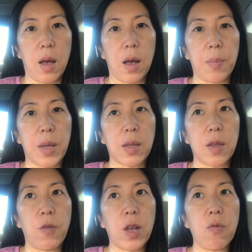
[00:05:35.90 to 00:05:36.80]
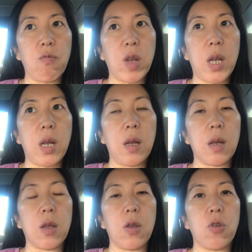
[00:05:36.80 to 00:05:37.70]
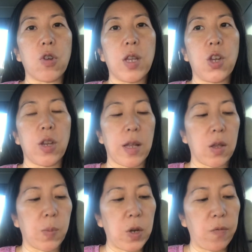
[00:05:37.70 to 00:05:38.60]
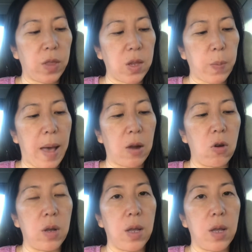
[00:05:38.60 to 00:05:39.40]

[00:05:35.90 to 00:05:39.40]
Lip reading: because if you can read your stitches, like especially for this pattern,